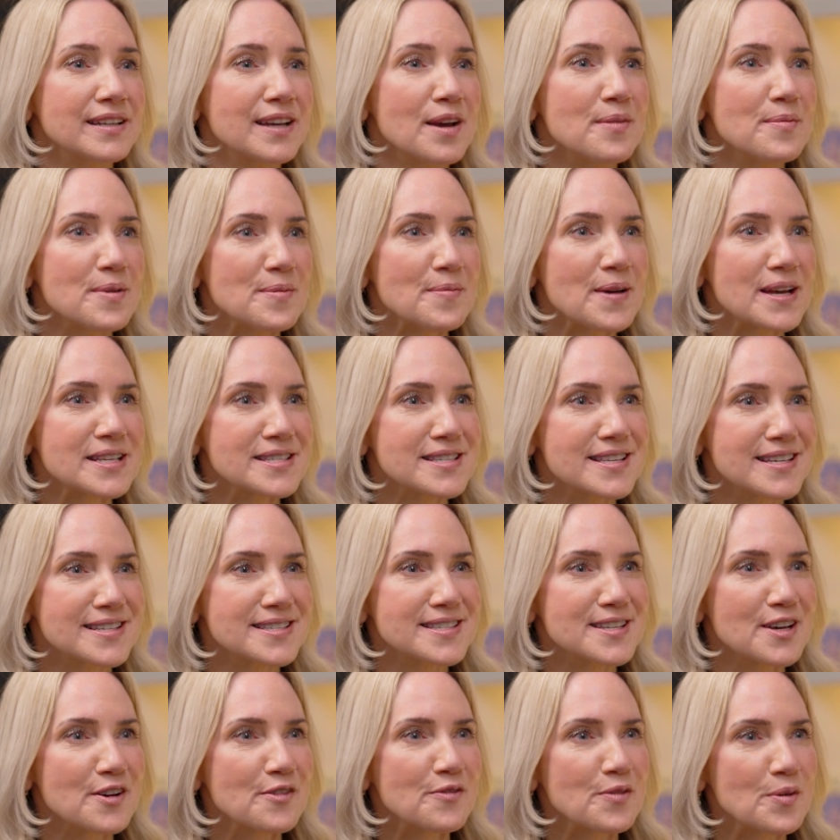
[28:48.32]
coming back to
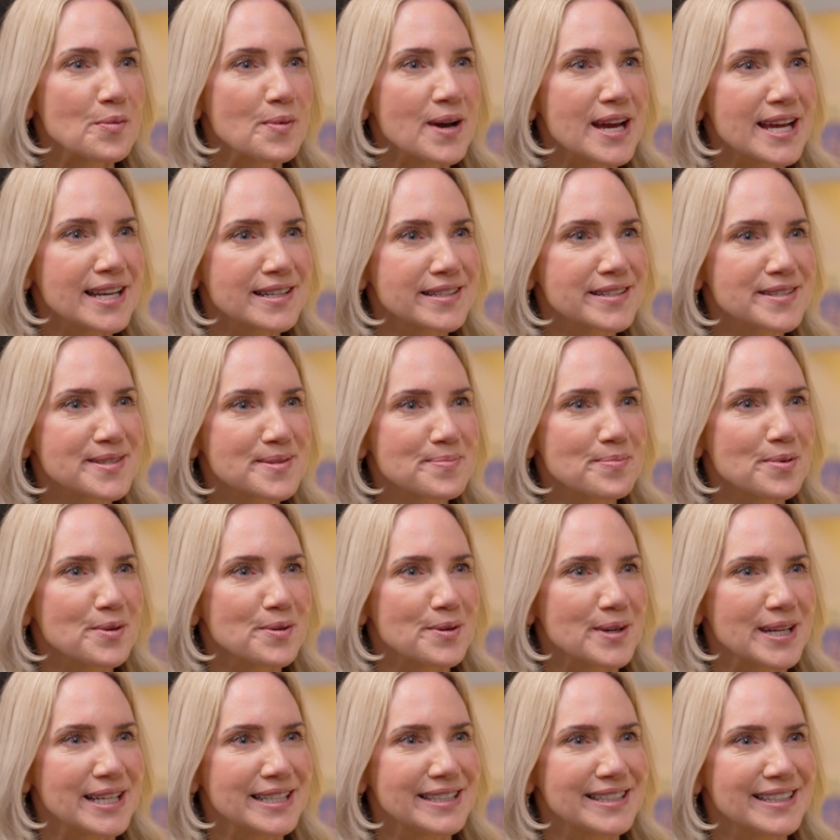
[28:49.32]
that self-awareness
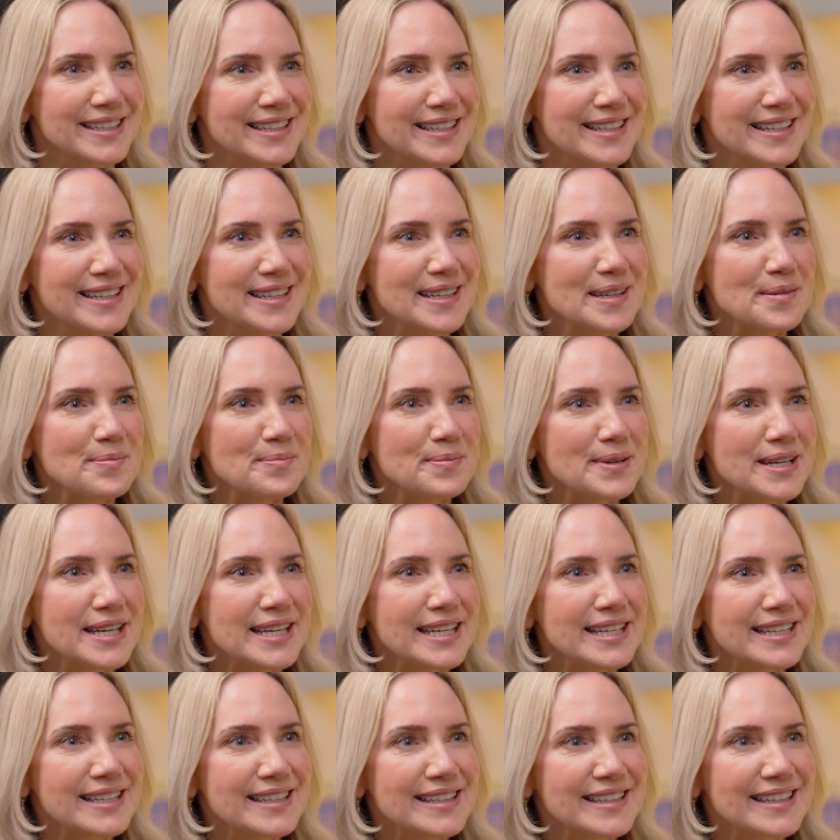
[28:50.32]
point,
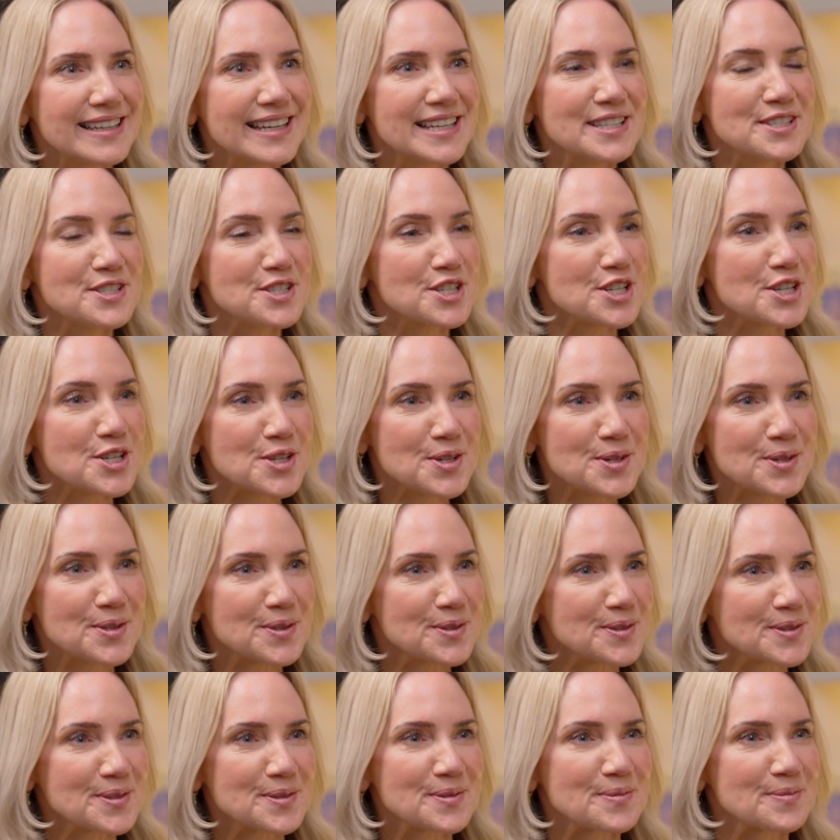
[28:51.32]
being in
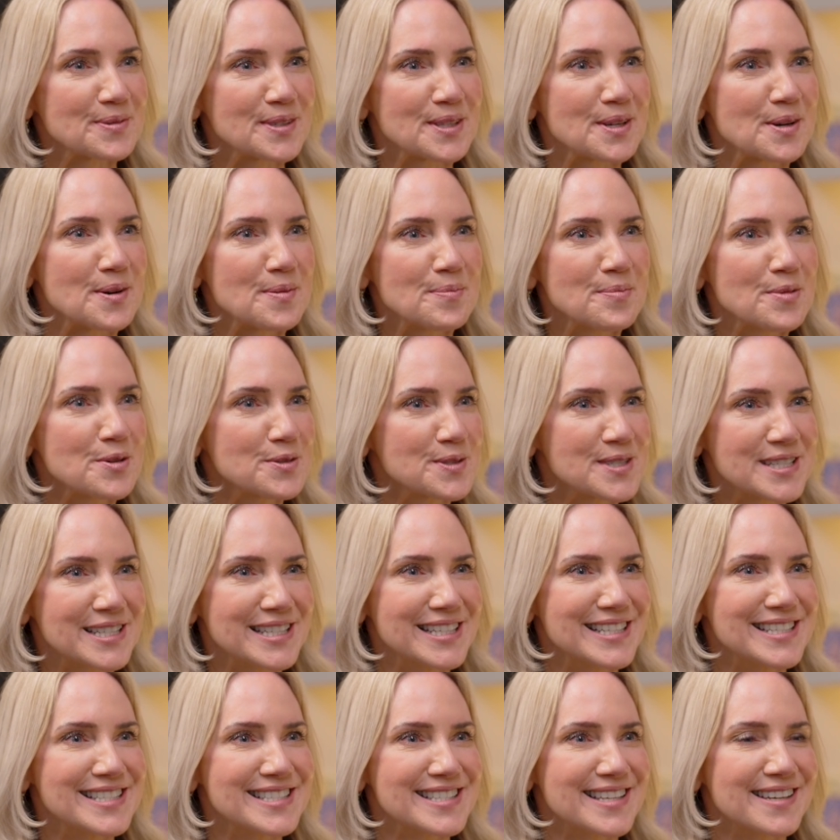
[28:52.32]
tune with our
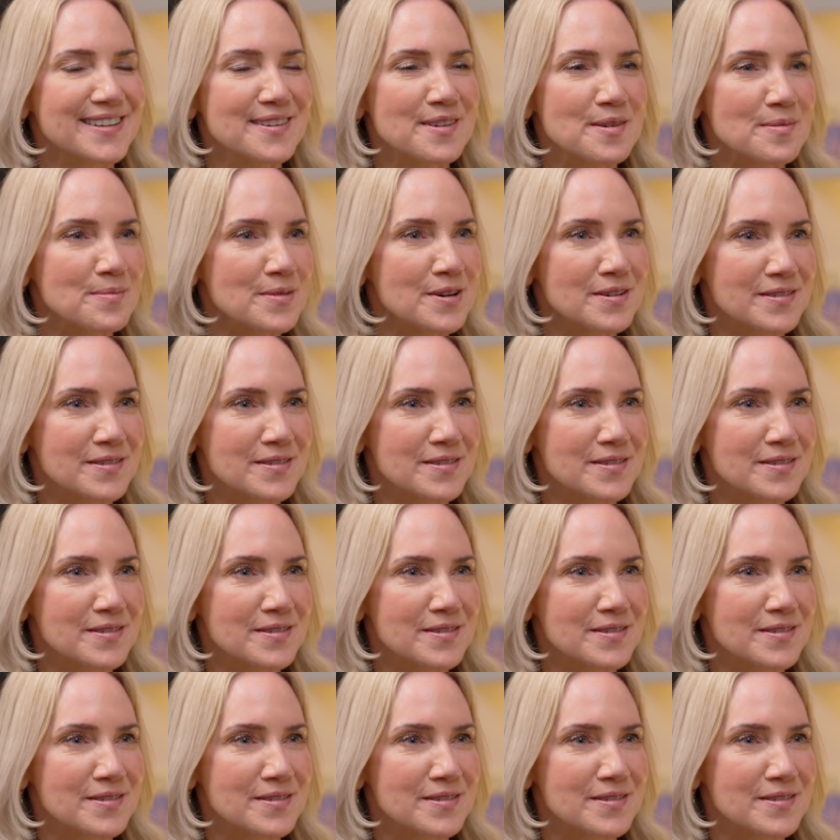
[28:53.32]
bodies and our